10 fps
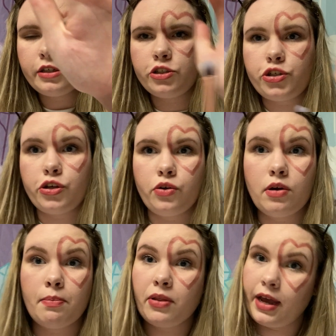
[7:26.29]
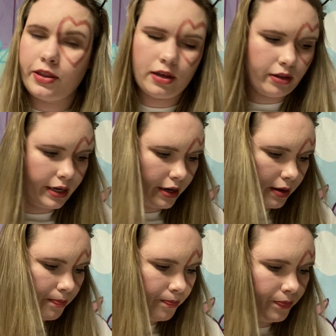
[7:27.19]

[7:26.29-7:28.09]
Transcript: to apply the glitter.